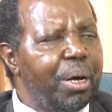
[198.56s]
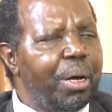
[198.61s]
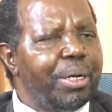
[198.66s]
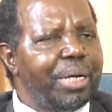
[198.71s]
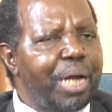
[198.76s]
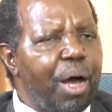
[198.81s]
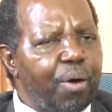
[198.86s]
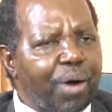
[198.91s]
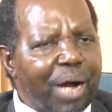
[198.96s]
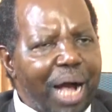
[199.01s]

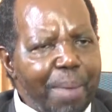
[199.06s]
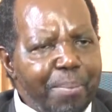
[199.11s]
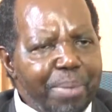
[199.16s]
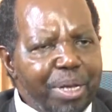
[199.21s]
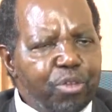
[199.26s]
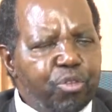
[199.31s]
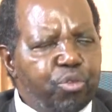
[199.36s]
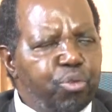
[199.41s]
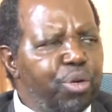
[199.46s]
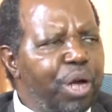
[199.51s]
Now,
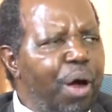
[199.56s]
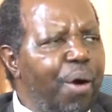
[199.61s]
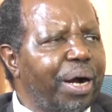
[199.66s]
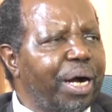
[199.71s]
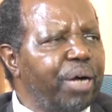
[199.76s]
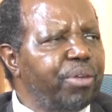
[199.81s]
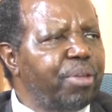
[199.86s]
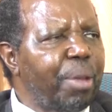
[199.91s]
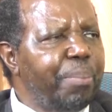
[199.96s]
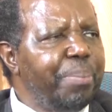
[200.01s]
coming to
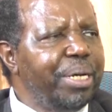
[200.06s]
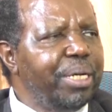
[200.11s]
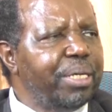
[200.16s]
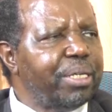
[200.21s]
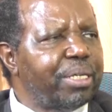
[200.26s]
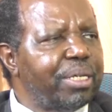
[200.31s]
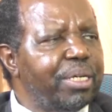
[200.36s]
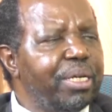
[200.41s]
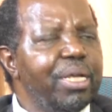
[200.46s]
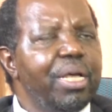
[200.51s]

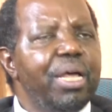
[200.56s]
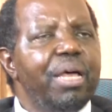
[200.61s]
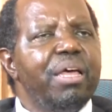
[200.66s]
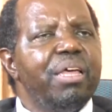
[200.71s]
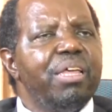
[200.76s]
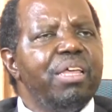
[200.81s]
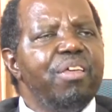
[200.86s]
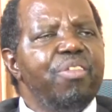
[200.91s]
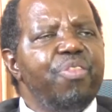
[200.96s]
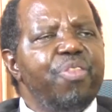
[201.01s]
accountability,
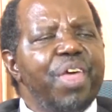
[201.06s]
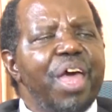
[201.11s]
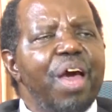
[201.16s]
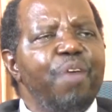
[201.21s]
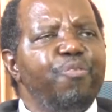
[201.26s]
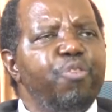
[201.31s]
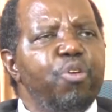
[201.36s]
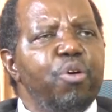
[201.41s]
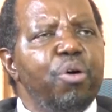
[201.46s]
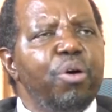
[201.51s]
he
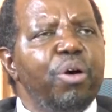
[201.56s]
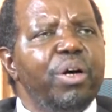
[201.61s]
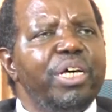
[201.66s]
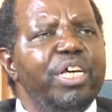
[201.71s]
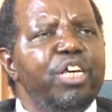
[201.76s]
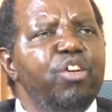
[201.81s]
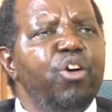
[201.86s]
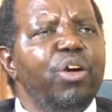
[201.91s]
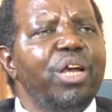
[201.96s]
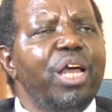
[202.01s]
therefore,
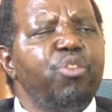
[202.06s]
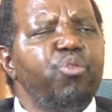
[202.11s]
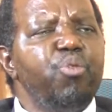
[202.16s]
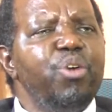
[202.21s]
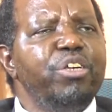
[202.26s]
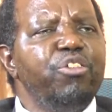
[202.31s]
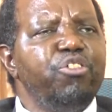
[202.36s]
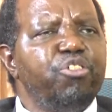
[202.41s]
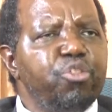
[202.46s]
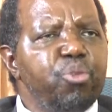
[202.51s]
in order to
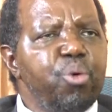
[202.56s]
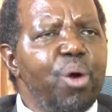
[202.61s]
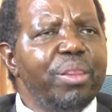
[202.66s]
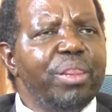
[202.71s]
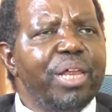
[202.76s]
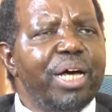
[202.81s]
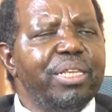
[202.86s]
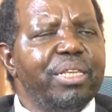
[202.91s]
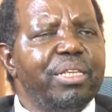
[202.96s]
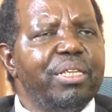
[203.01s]
ensure
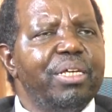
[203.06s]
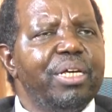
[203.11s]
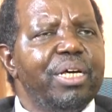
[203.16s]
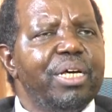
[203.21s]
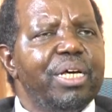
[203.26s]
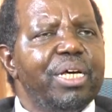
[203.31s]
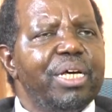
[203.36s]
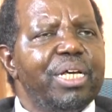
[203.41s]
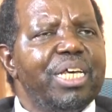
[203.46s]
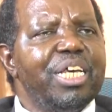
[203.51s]
that
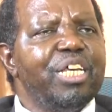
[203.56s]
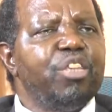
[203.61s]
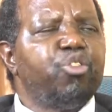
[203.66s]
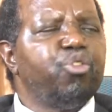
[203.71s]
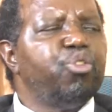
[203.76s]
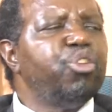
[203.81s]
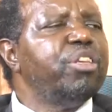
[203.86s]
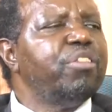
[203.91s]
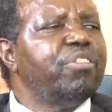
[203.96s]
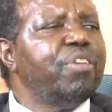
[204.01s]
he
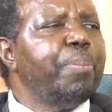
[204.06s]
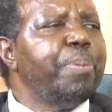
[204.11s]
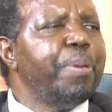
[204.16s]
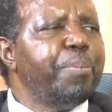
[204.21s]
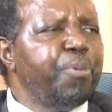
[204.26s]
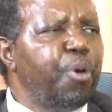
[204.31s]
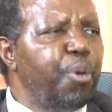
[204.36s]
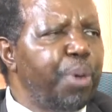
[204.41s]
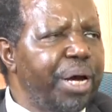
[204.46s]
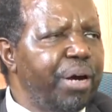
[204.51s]
treats the
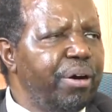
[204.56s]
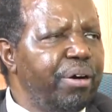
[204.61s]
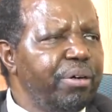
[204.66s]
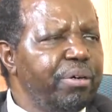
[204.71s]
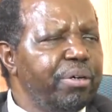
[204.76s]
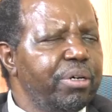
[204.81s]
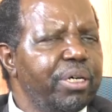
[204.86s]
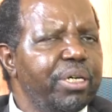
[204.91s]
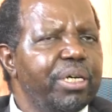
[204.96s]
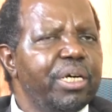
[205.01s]
people
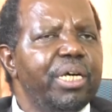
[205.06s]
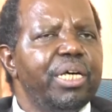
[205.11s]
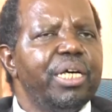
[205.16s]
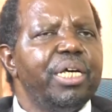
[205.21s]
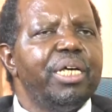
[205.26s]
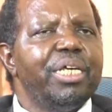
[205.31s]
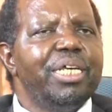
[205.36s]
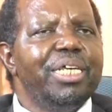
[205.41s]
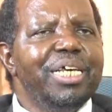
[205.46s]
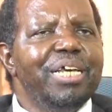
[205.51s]
well,
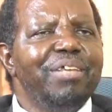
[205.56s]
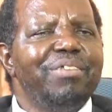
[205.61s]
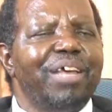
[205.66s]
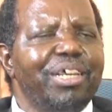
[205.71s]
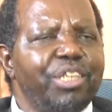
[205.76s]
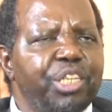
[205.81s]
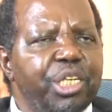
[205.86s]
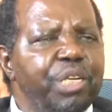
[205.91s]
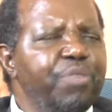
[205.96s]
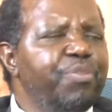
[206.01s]
he is
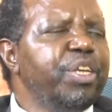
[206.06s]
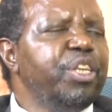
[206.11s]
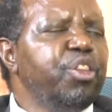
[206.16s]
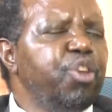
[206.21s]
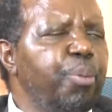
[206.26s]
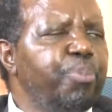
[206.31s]
achieving the